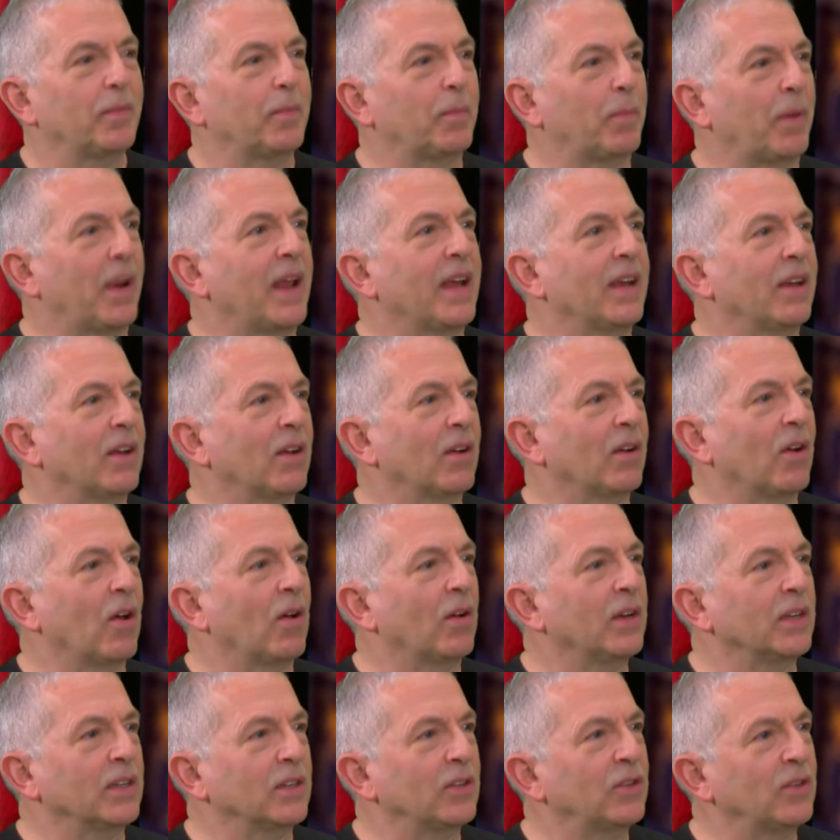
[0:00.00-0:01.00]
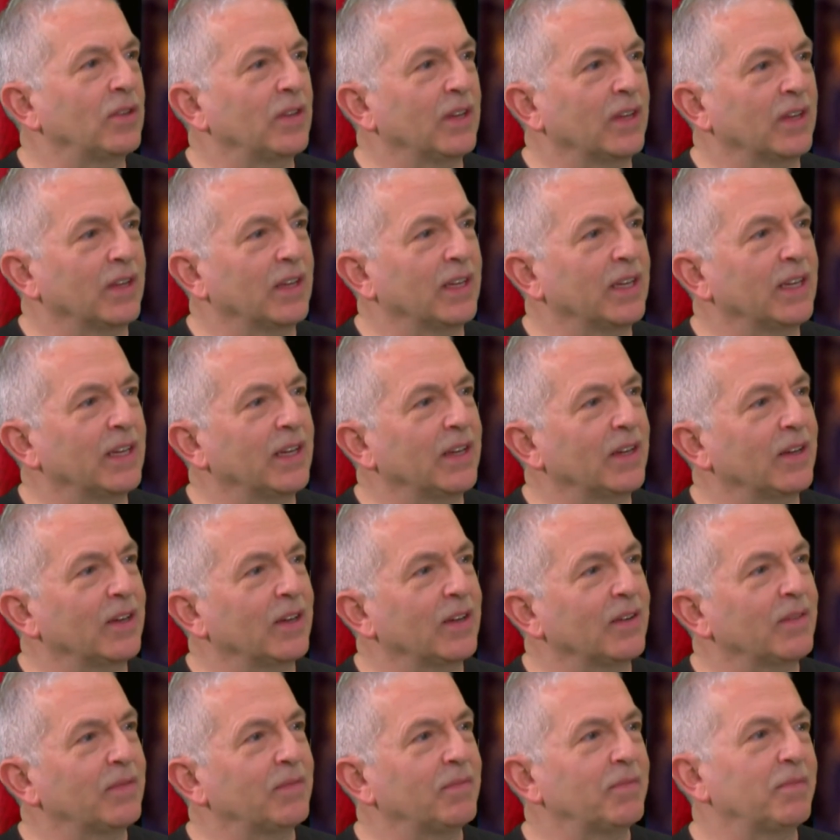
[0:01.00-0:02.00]
played a lot in
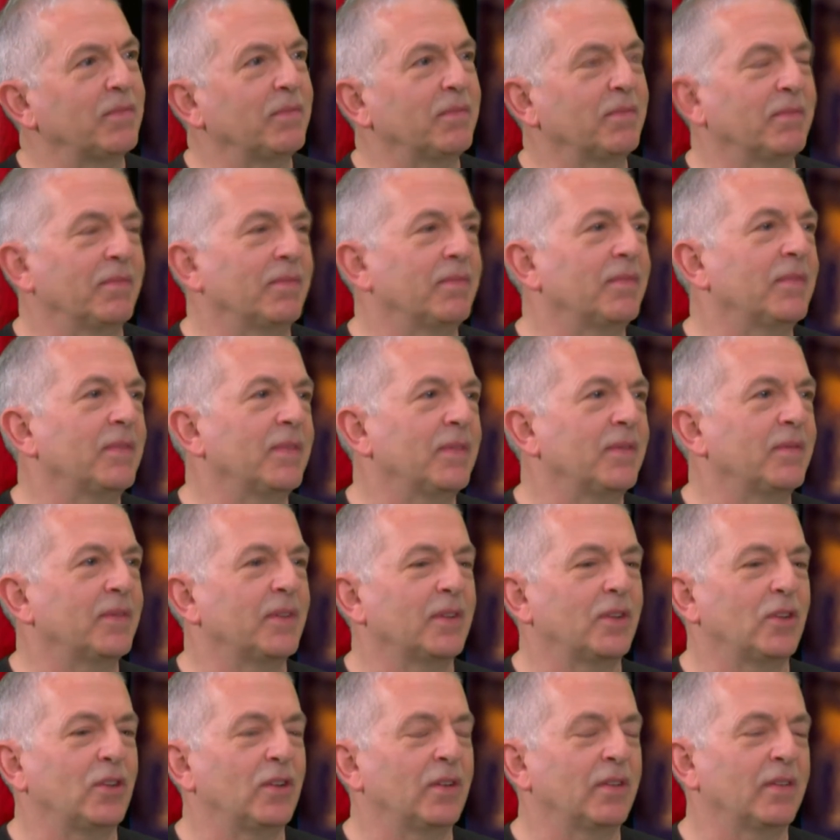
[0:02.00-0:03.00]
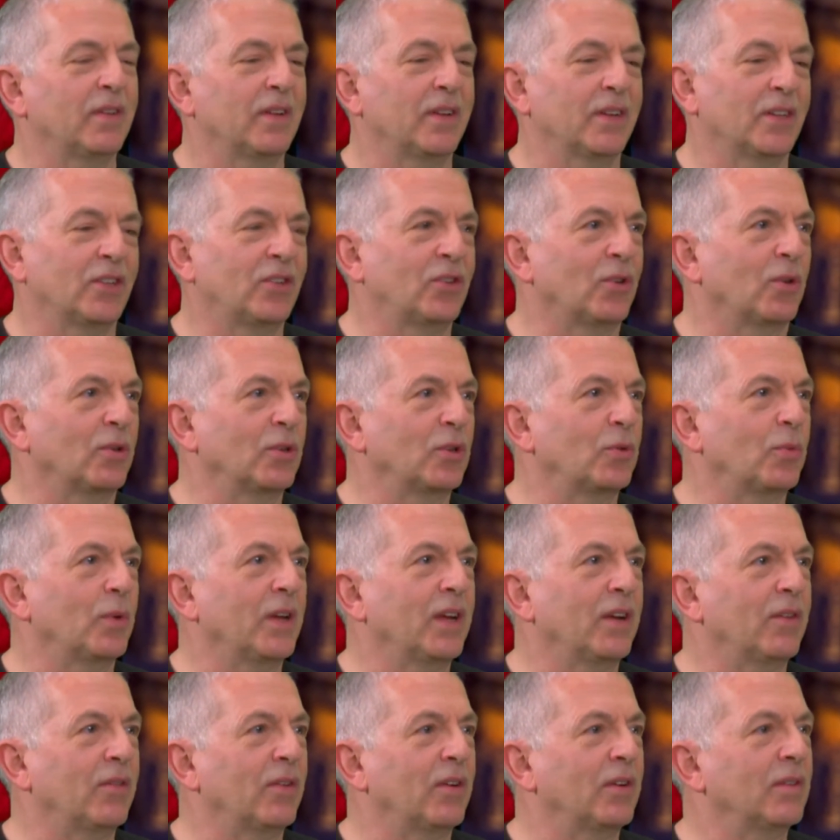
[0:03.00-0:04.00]
the songs we
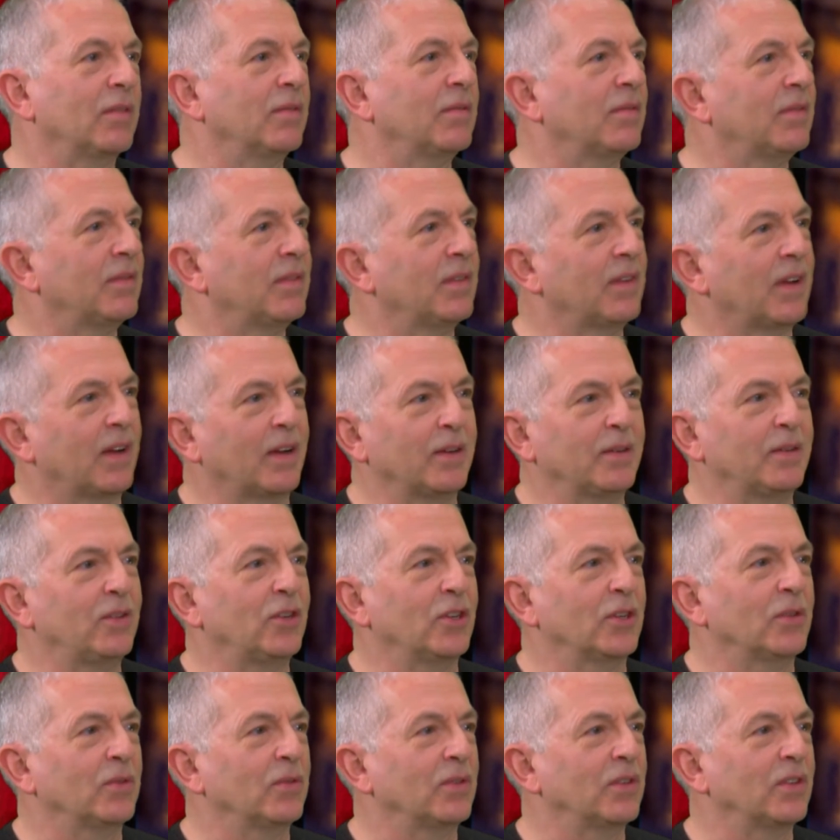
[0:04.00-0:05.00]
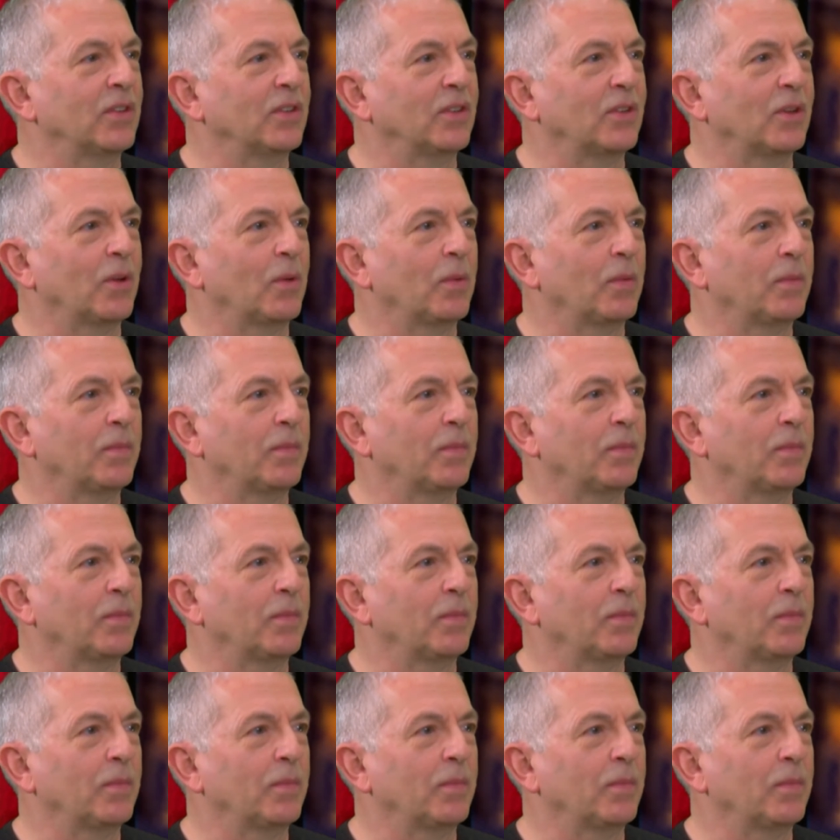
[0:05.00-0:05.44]
hear on iTunes and so on.